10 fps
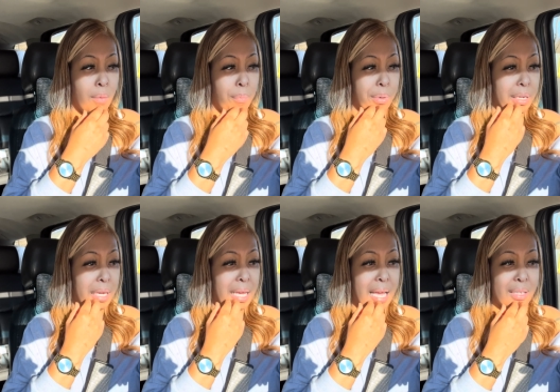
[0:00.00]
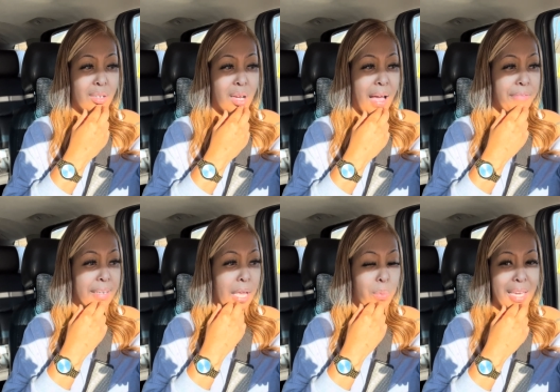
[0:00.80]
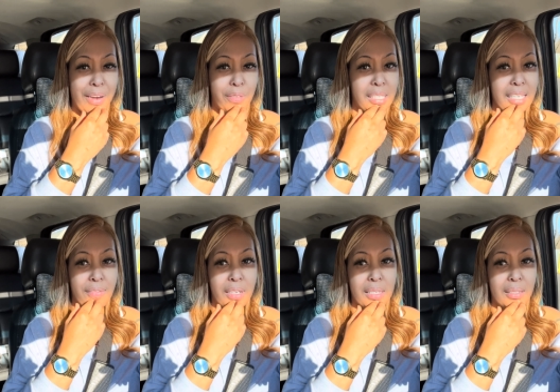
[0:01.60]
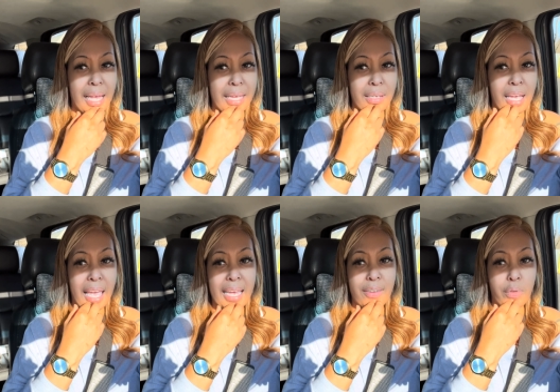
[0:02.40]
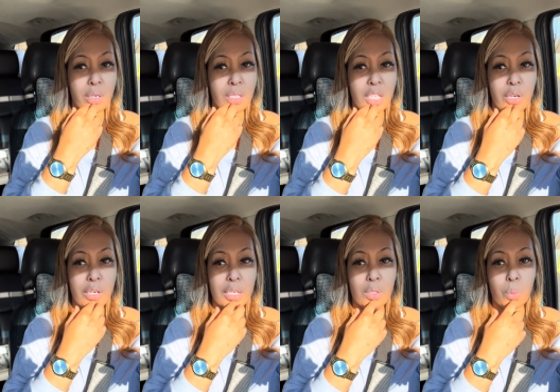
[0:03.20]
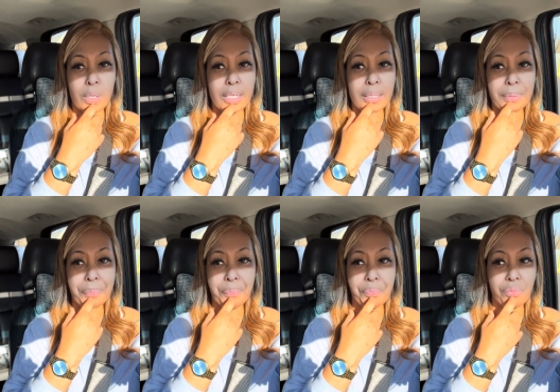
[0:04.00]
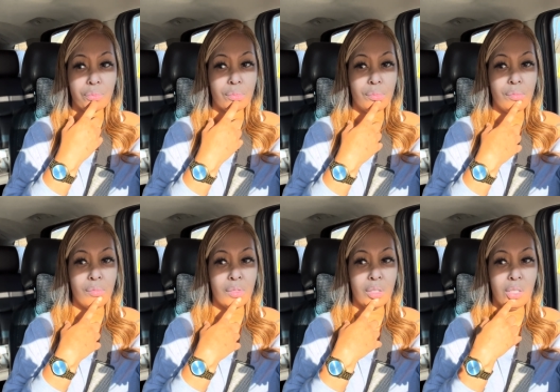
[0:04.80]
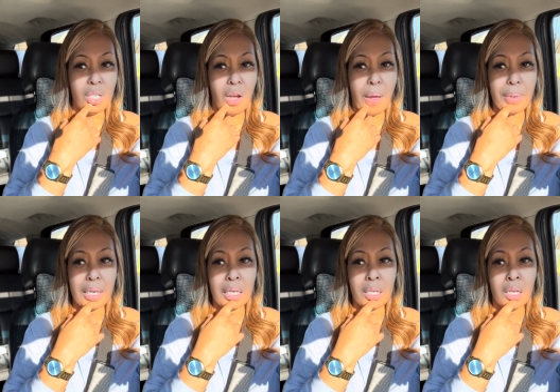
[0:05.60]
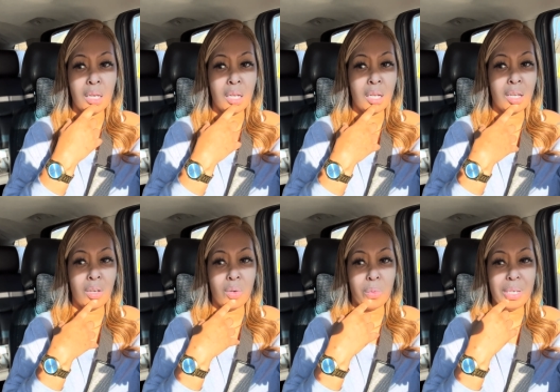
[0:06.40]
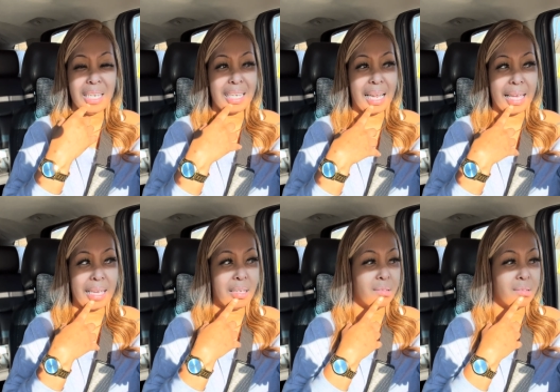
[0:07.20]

But, you know, I feel like we ain't really even like had a real serious winter. You know I mean? We get like,